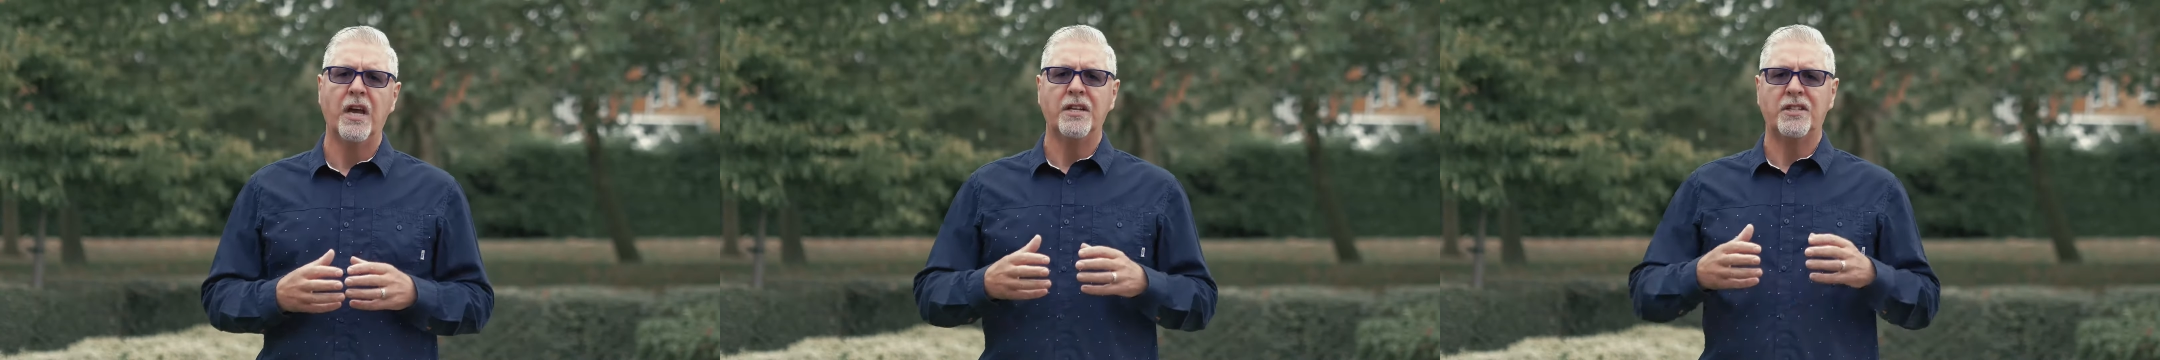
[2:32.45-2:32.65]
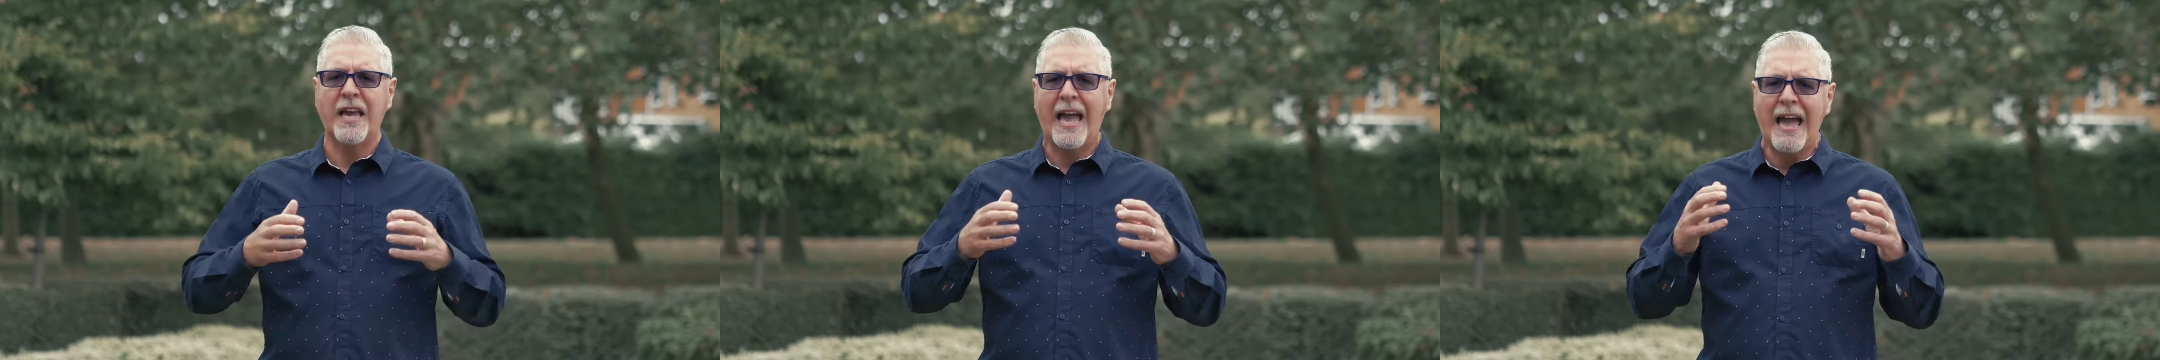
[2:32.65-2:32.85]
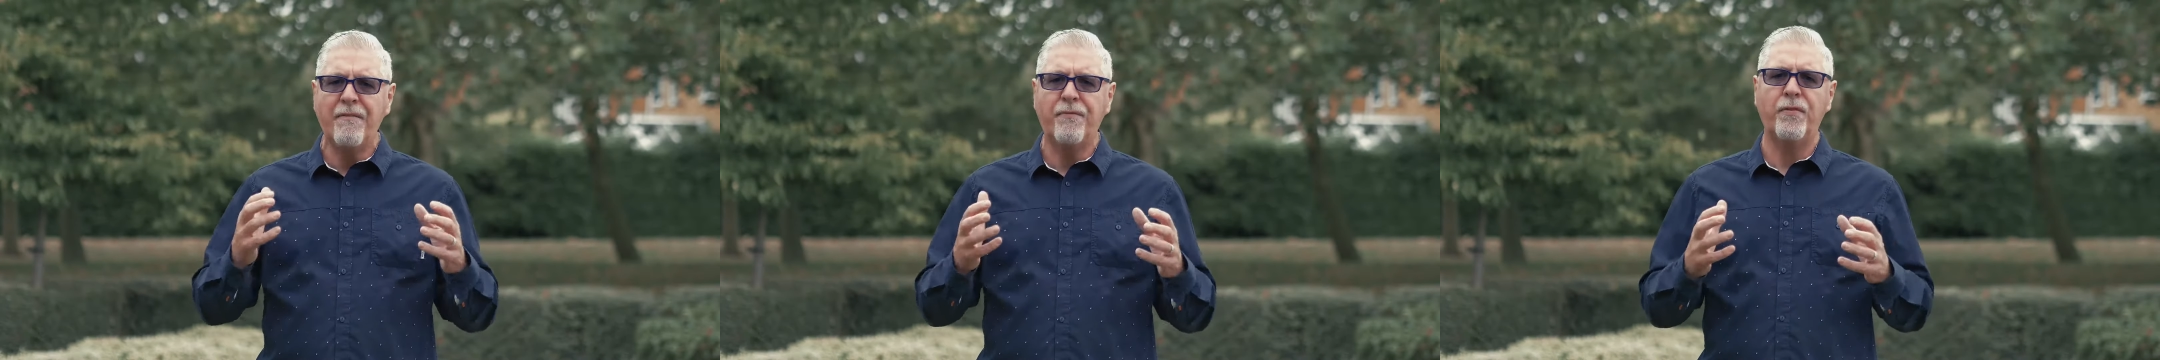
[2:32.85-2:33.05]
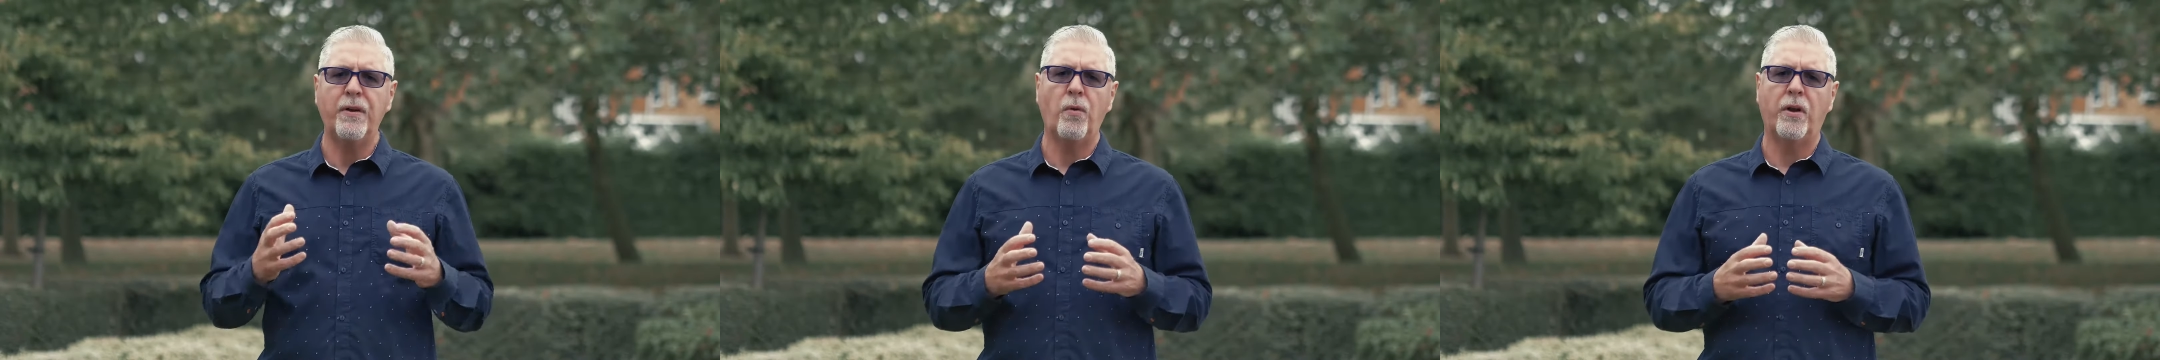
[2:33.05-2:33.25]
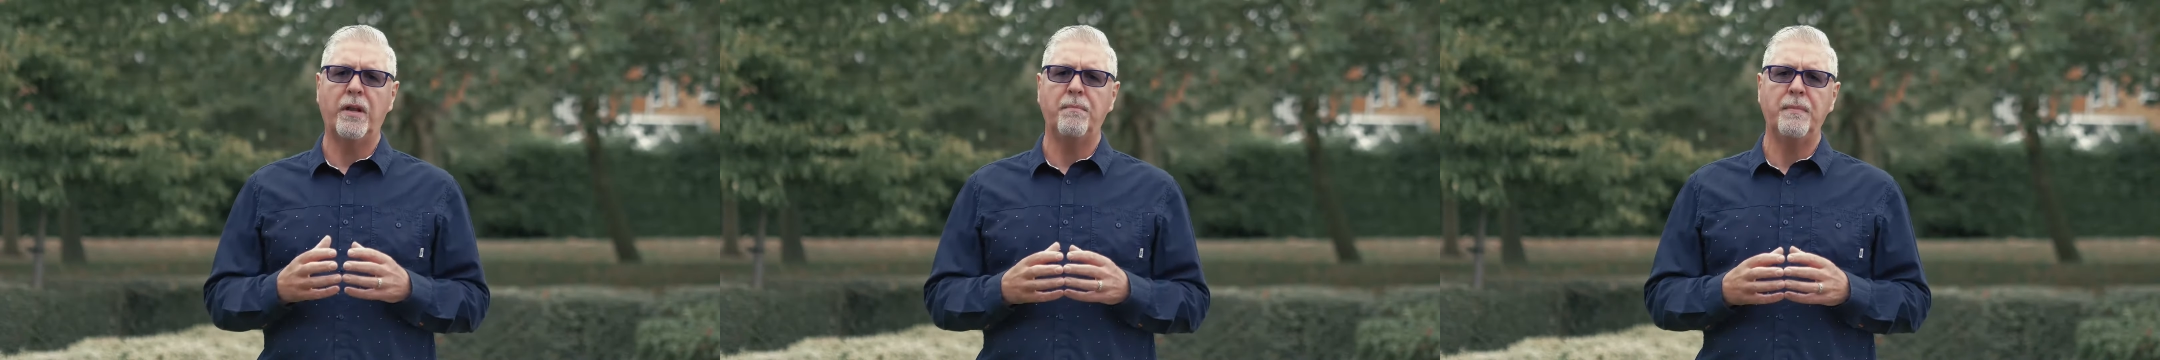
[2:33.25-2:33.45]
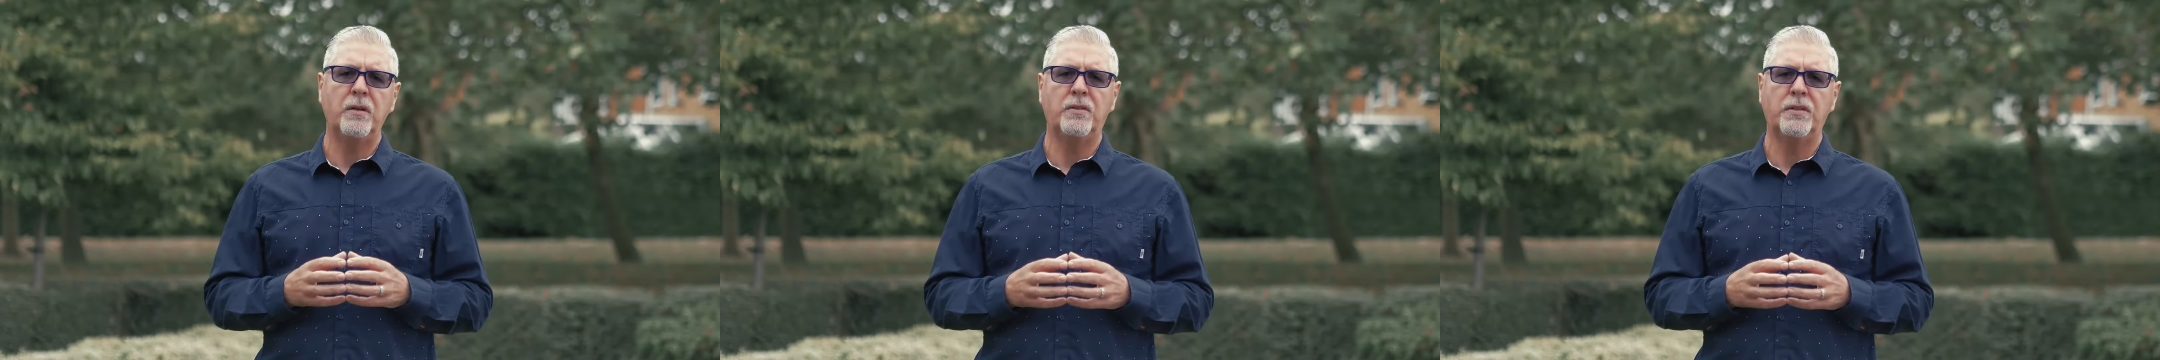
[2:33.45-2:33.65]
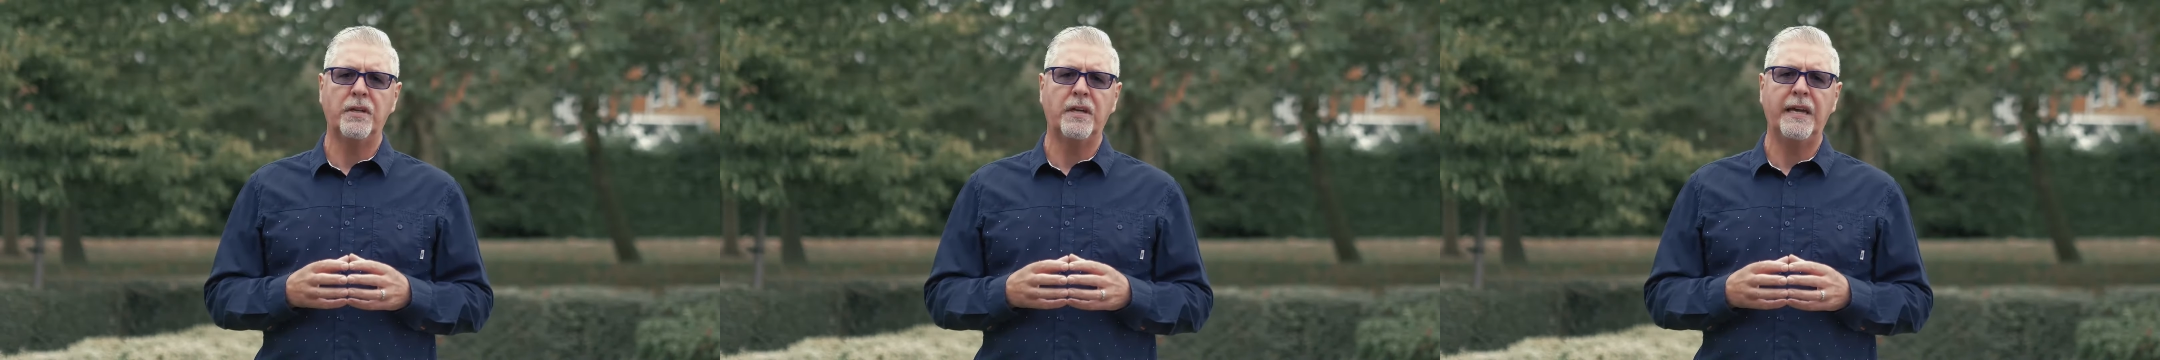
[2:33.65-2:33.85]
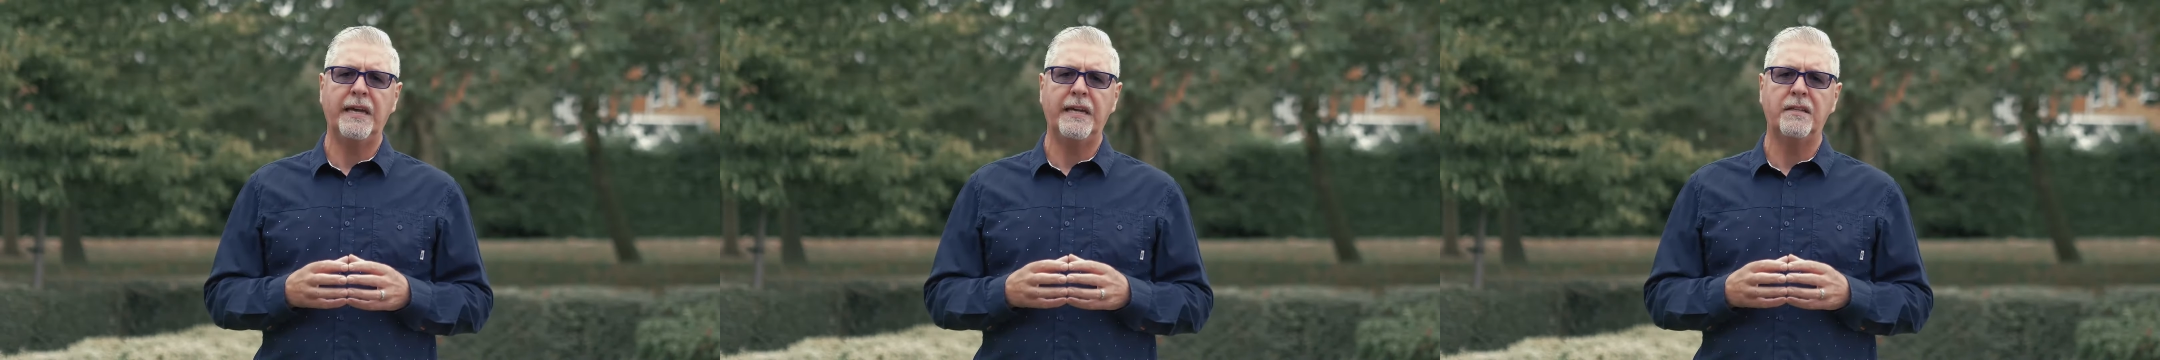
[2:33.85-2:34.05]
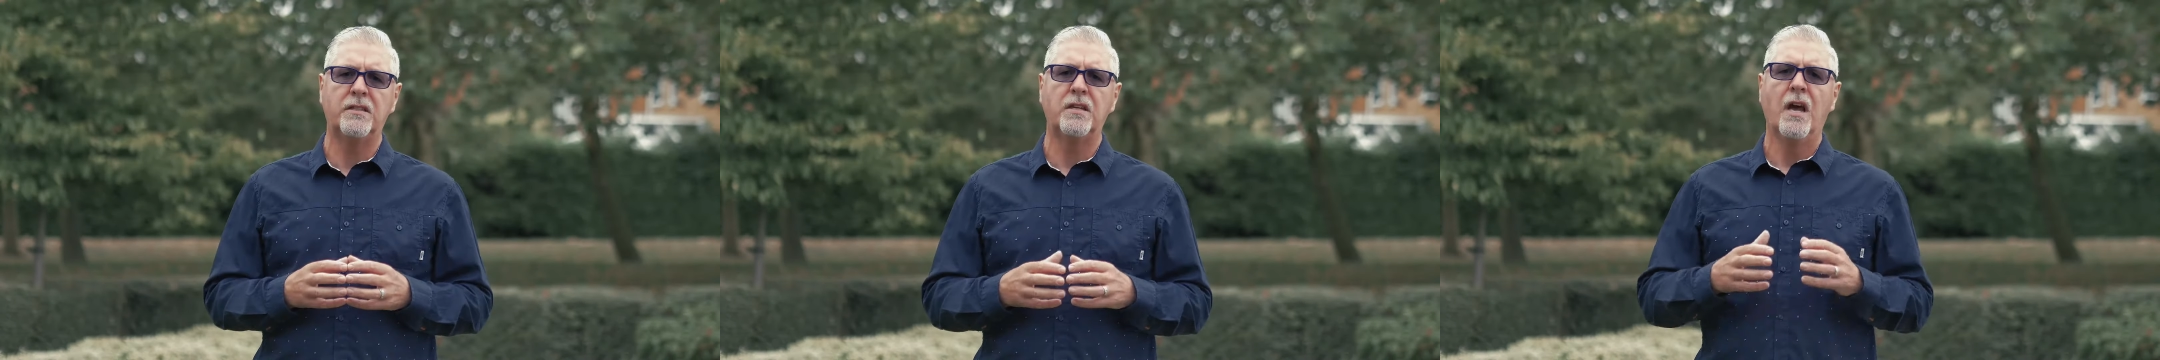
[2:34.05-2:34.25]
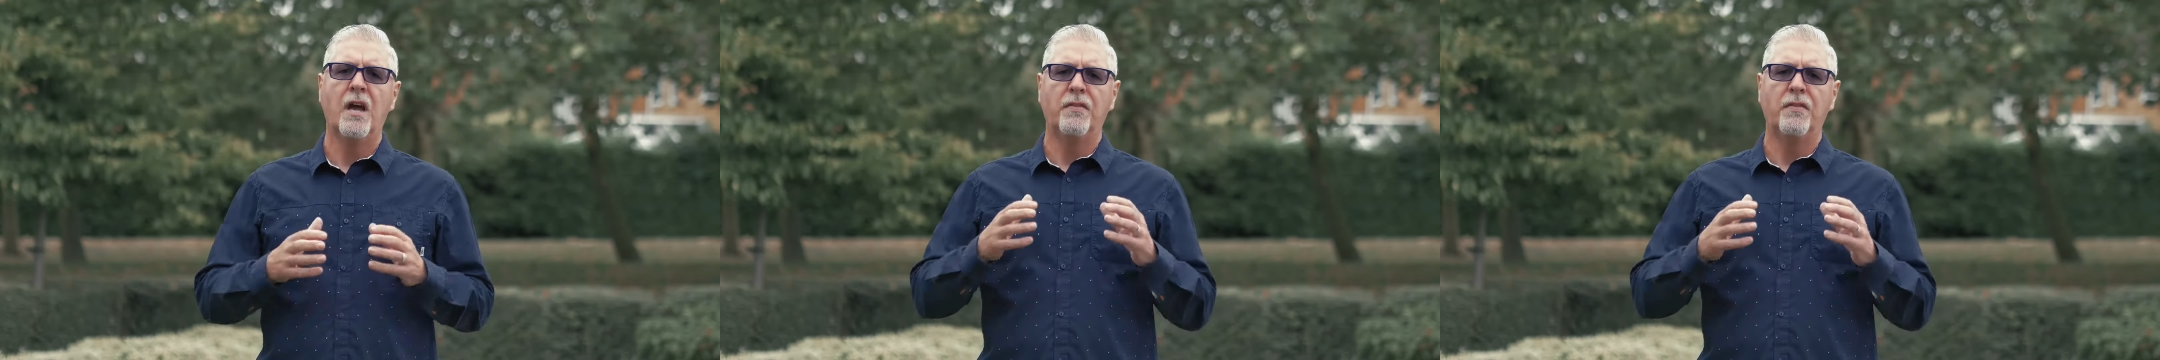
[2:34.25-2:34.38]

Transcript: to everyone in Milton Keynes